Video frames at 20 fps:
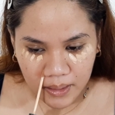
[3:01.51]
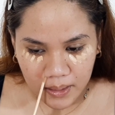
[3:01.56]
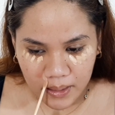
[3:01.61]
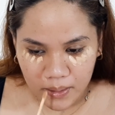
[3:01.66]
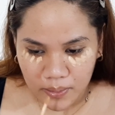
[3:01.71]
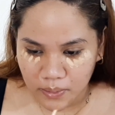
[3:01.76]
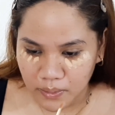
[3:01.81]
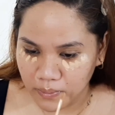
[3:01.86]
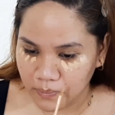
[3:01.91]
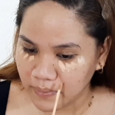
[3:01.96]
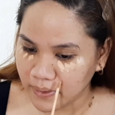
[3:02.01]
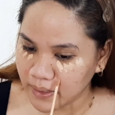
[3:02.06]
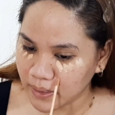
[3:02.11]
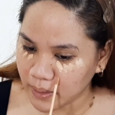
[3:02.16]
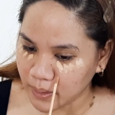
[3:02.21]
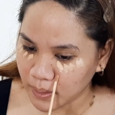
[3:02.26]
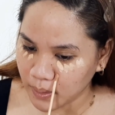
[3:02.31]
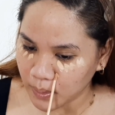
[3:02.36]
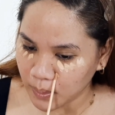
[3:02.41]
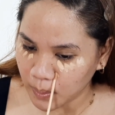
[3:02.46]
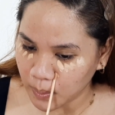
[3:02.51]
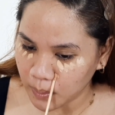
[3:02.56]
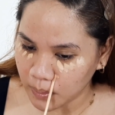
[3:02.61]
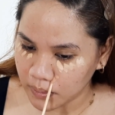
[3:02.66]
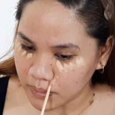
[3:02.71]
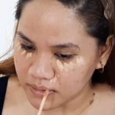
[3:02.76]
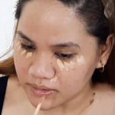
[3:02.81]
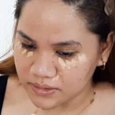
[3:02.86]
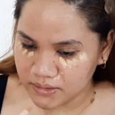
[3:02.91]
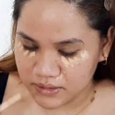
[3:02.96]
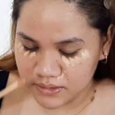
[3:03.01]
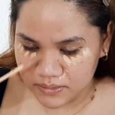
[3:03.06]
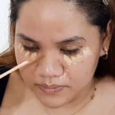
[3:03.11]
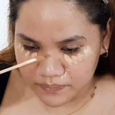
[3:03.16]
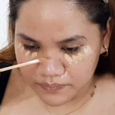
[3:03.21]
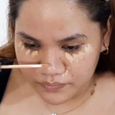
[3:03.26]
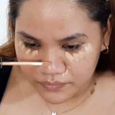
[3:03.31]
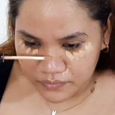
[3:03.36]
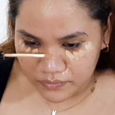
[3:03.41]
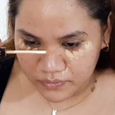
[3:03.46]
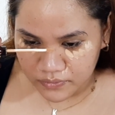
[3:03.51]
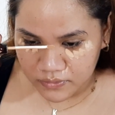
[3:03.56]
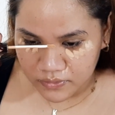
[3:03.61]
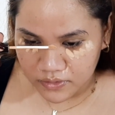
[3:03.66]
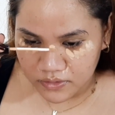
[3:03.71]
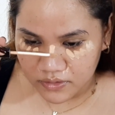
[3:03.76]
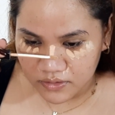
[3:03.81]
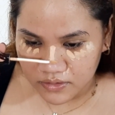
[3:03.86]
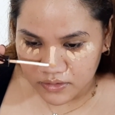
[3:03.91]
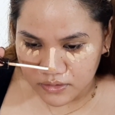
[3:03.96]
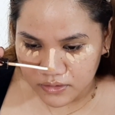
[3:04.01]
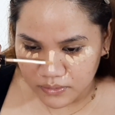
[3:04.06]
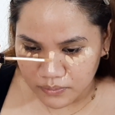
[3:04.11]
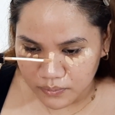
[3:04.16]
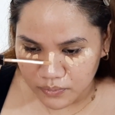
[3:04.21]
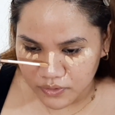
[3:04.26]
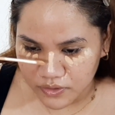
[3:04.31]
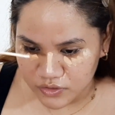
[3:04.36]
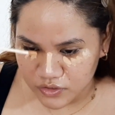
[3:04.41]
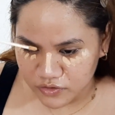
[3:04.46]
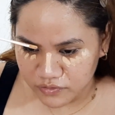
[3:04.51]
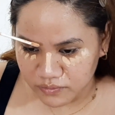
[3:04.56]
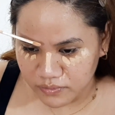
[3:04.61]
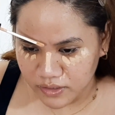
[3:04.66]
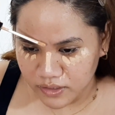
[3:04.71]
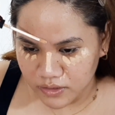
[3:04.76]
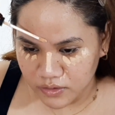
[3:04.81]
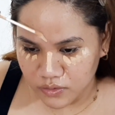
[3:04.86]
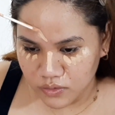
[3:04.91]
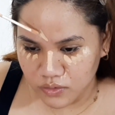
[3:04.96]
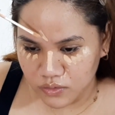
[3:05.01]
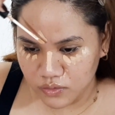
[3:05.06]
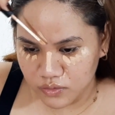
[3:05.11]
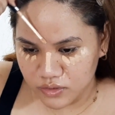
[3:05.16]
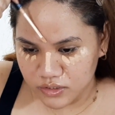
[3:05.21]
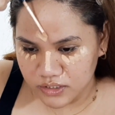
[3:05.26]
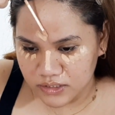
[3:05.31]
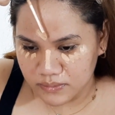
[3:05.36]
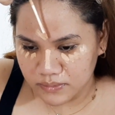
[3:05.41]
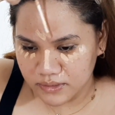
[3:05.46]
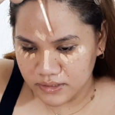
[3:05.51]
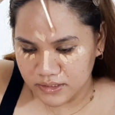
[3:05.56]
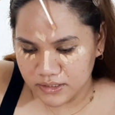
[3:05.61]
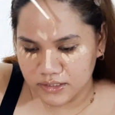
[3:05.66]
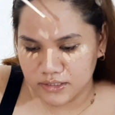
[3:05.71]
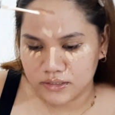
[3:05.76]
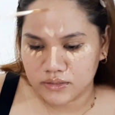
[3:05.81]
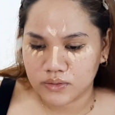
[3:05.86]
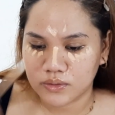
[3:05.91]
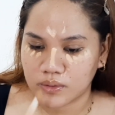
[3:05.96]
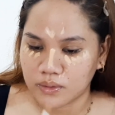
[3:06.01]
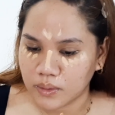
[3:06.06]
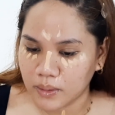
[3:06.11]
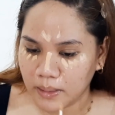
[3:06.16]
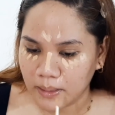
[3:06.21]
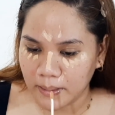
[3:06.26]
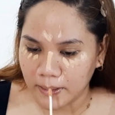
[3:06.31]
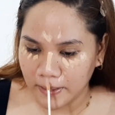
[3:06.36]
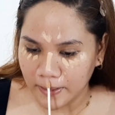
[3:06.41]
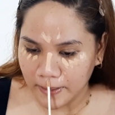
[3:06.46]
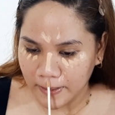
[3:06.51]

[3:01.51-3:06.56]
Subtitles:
around my nose, the bridge of my nose, my T-zone,